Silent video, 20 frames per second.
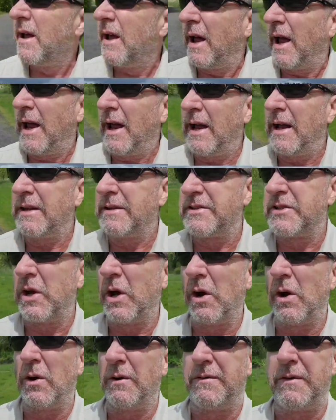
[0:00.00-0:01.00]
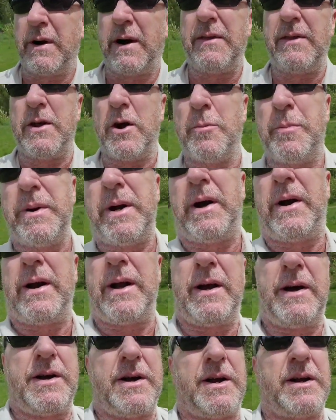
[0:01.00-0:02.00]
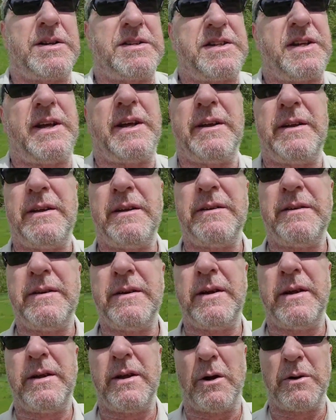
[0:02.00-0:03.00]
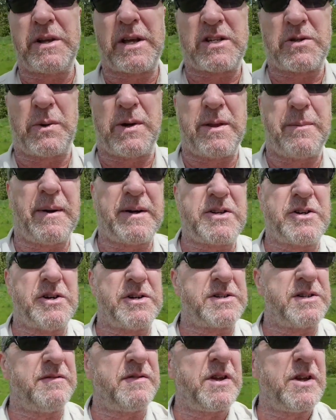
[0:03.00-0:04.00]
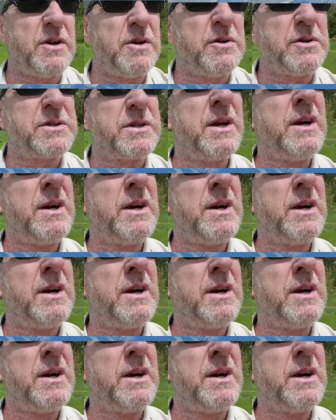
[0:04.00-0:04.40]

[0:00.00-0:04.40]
And so if you're out in the open area here, you're going to see it, and you know, it takes away the pictures and the views.